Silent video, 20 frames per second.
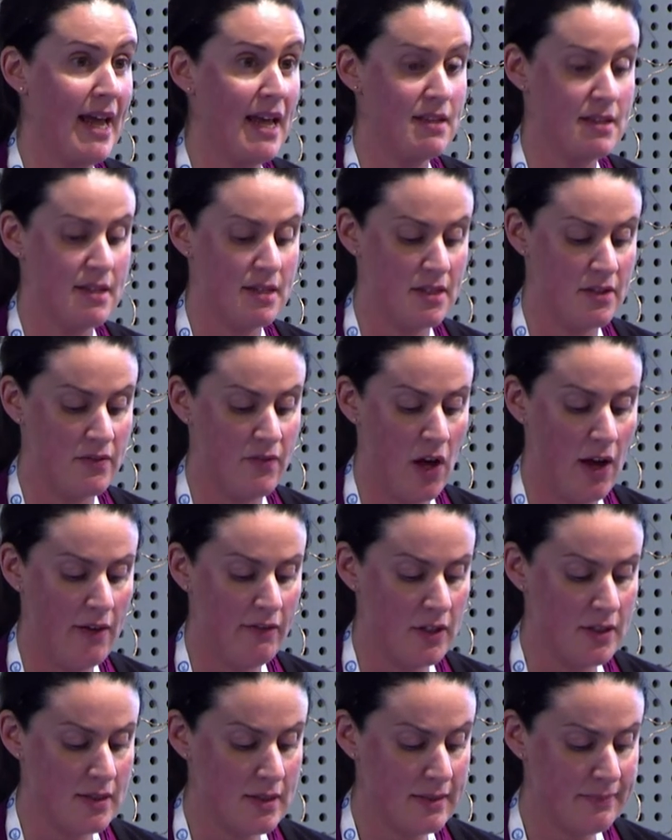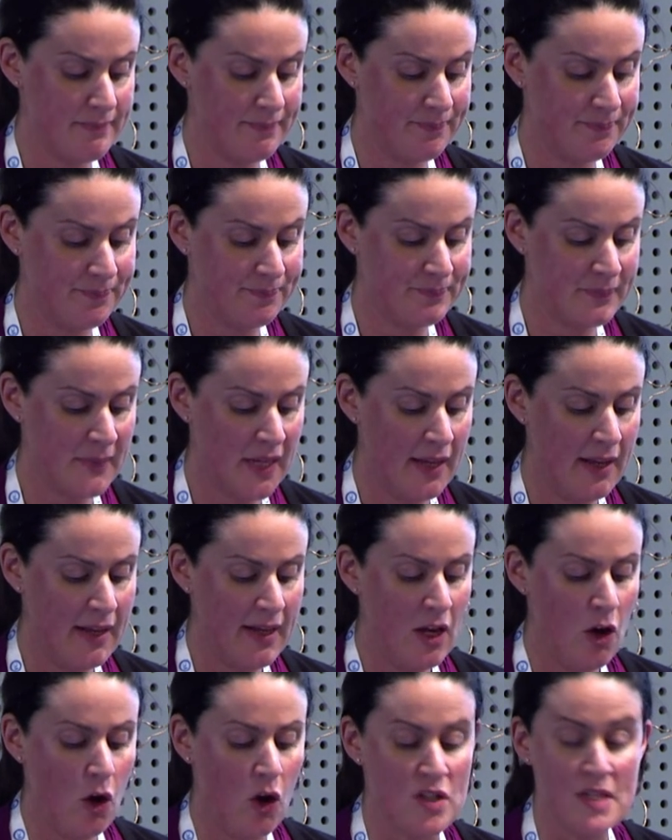cancer survivors.
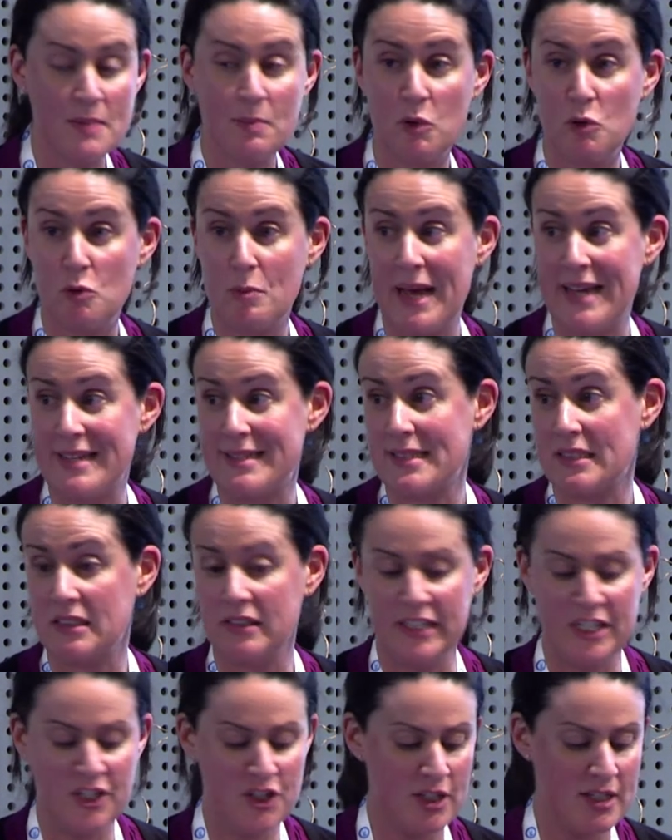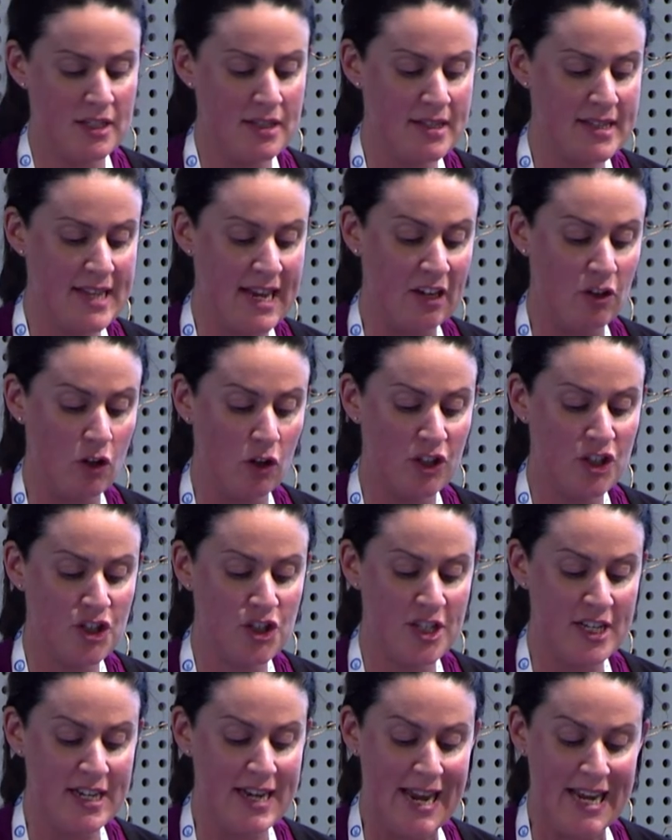Hospital-based clinicians
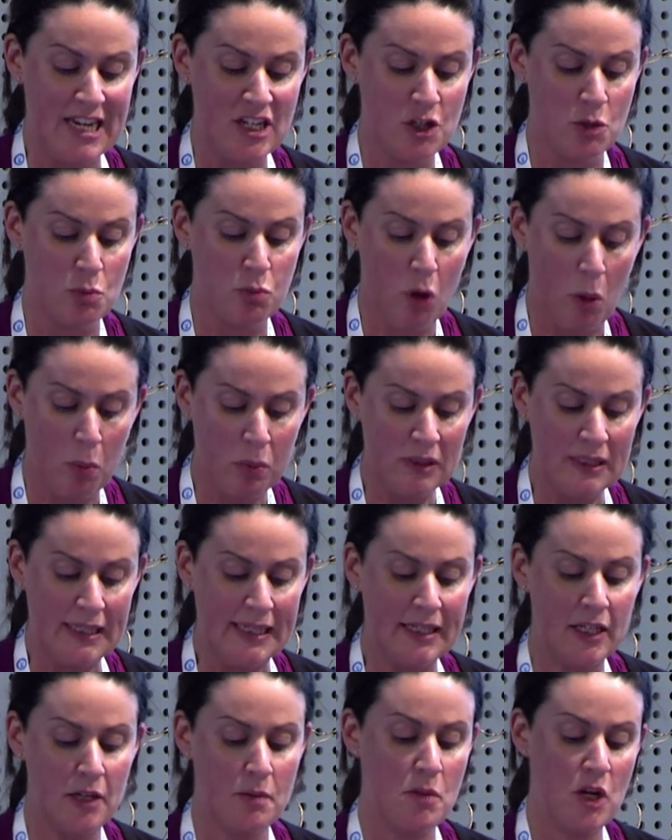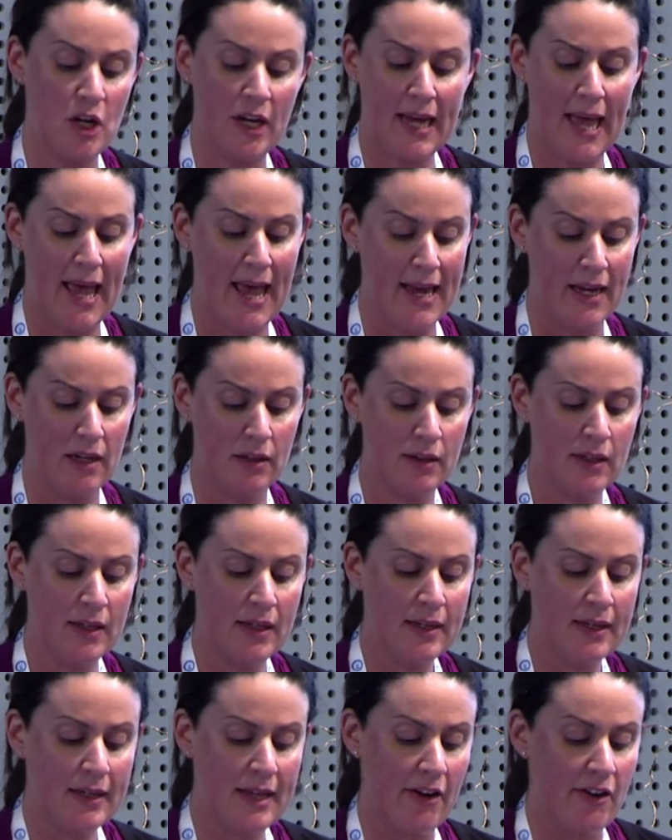acknowledge the need to properly communicate
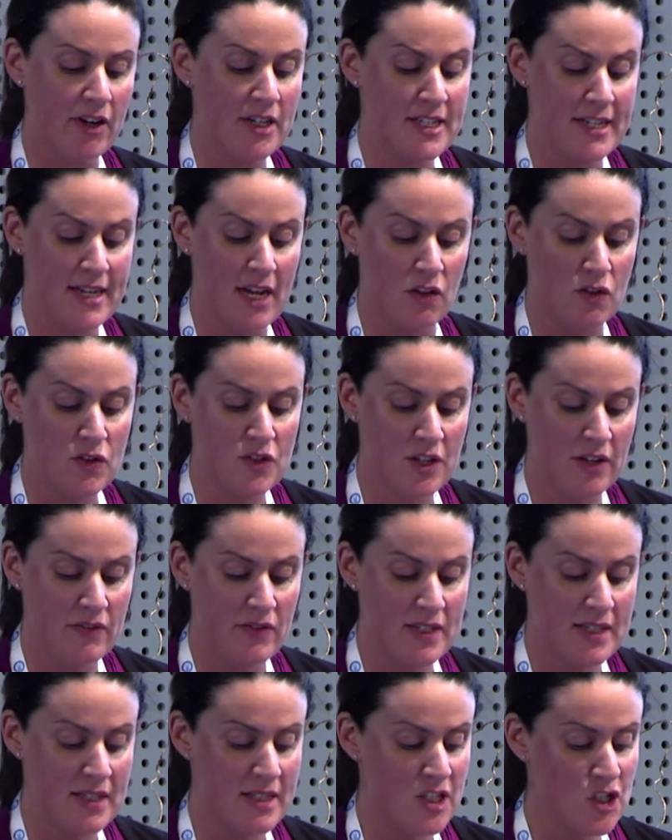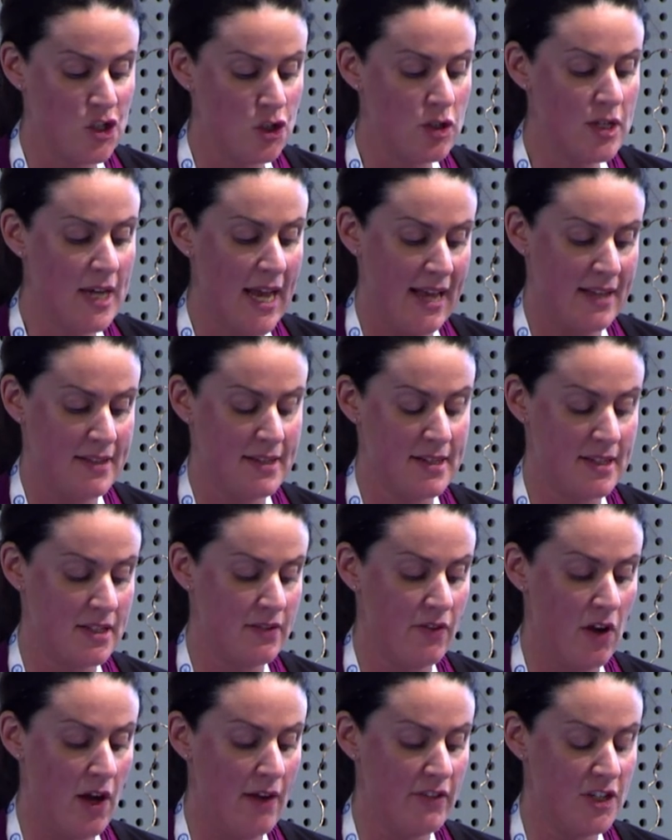Carrington Health services to cancer
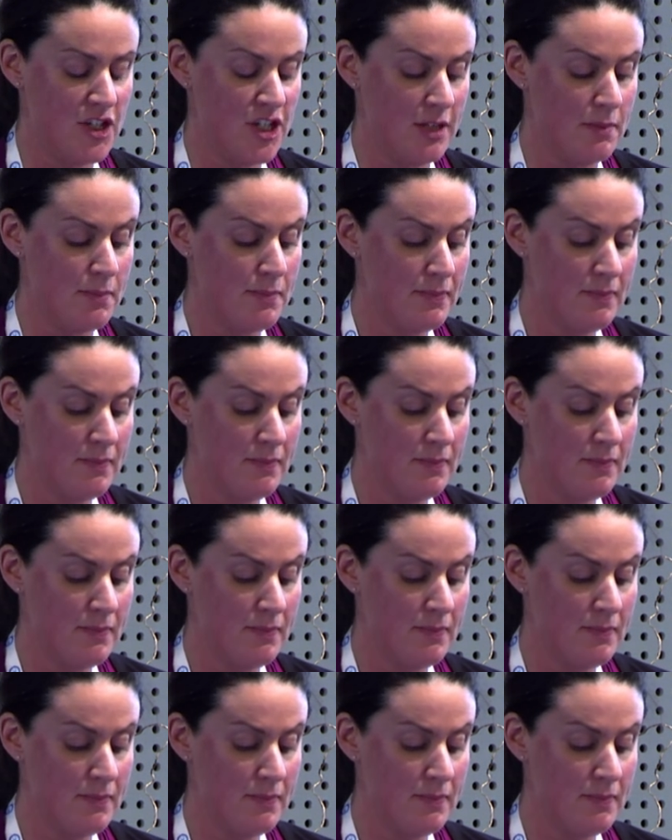survivors